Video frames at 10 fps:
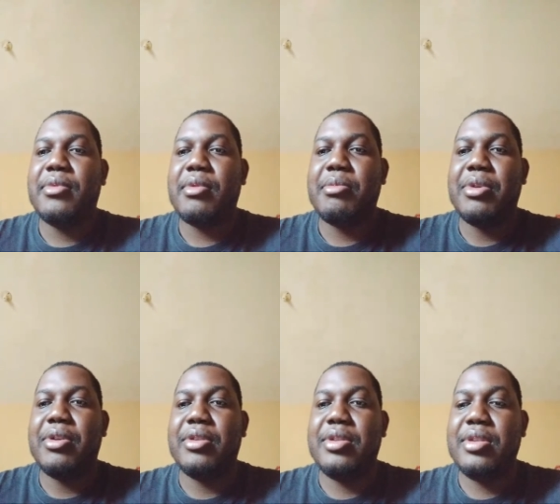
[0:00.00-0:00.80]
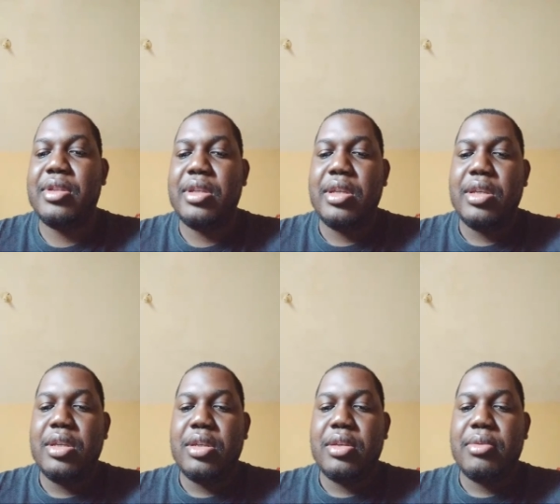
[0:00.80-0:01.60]
but
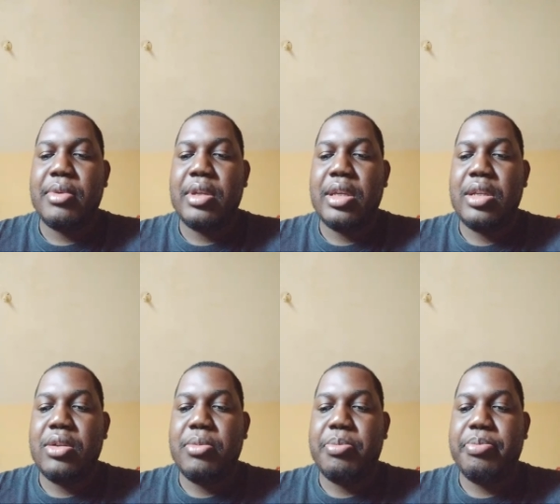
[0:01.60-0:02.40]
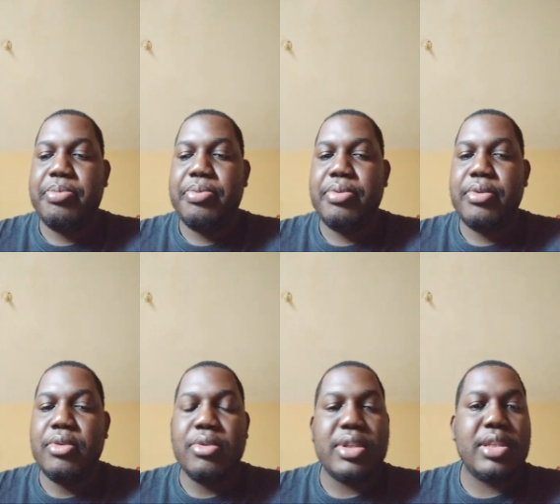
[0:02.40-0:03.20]
we end up
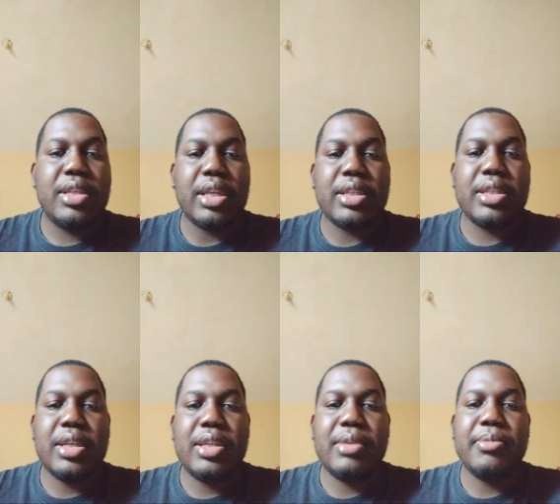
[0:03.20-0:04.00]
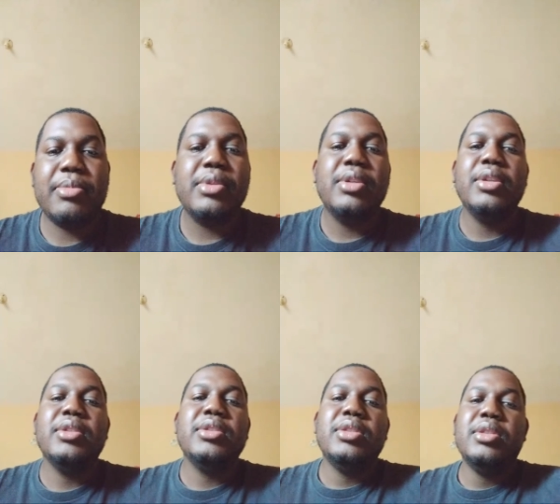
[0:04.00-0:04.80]
do 6 of them.
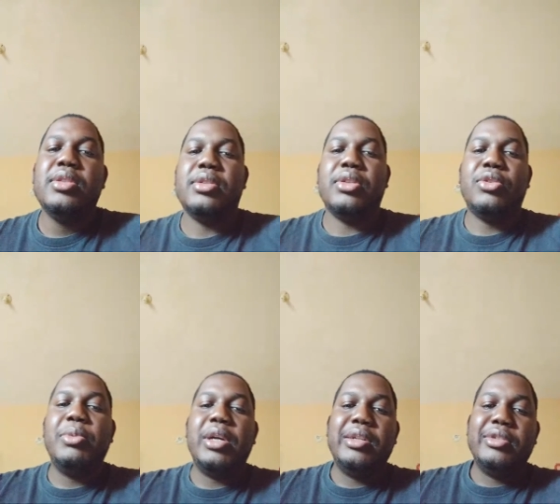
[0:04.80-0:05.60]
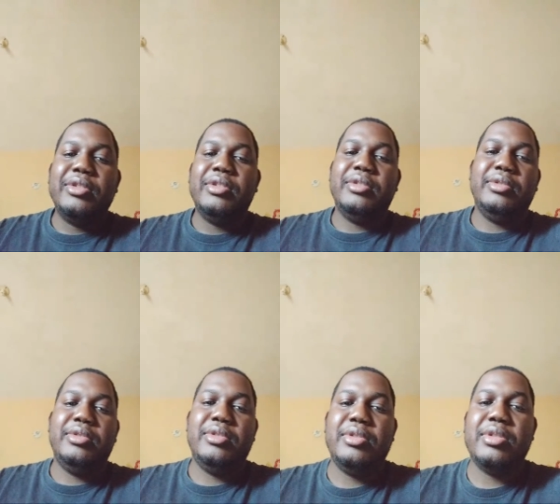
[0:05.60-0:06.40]
So tomorrow,
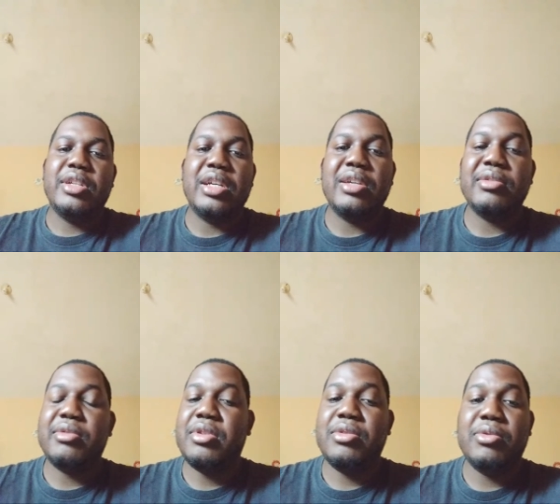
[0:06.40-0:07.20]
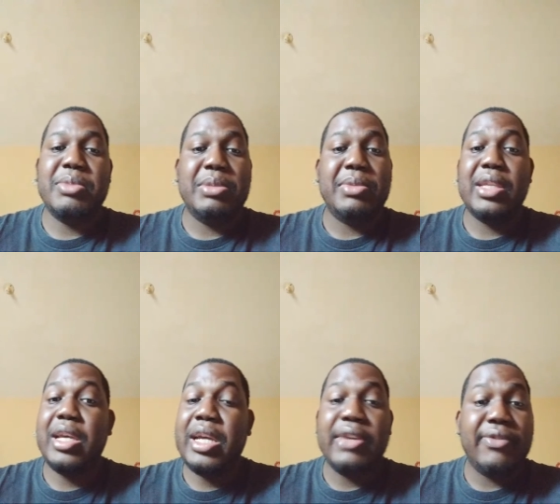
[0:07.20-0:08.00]
you know, me tired for